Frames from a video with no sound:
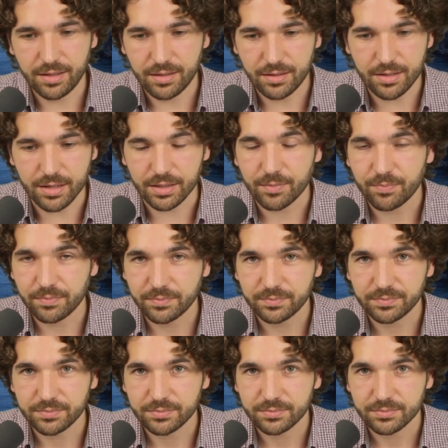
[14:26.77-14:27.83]
look,
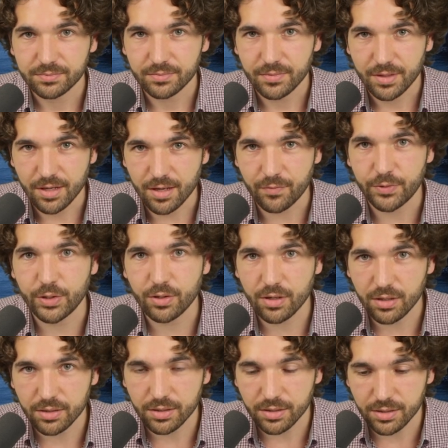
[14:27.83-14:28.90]
if
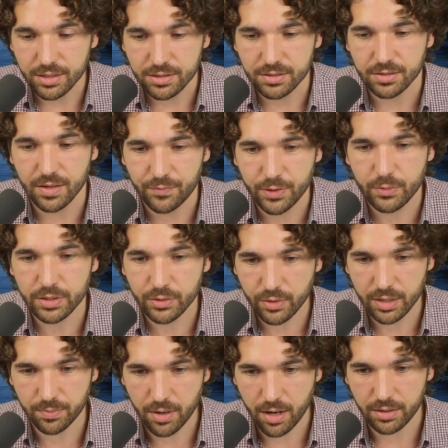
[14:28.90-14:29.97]
you're in the
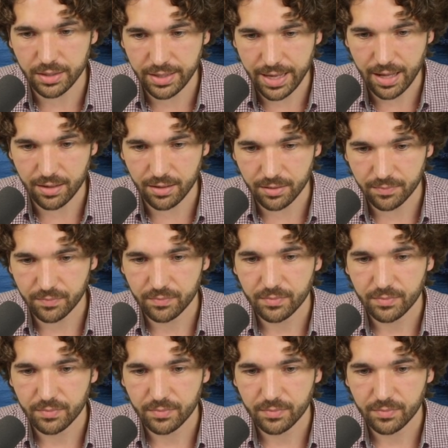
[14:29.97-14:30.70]
Green Party in Canada,